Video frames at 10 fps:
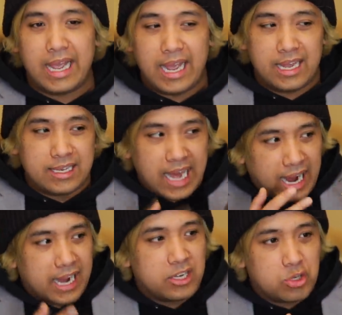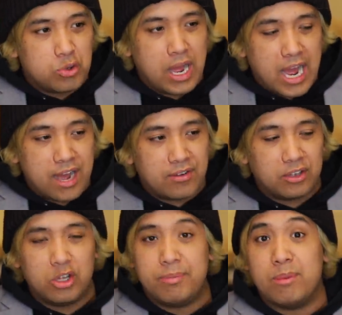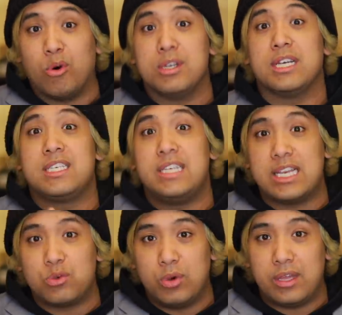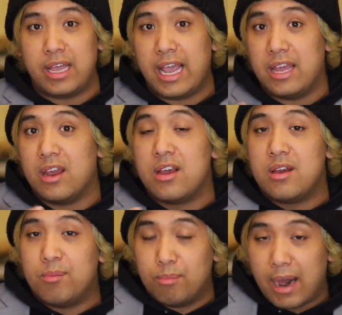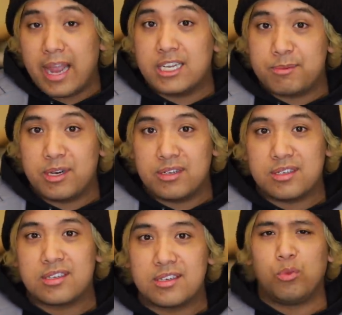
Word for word: And that I do have a little bit more success with in my experience.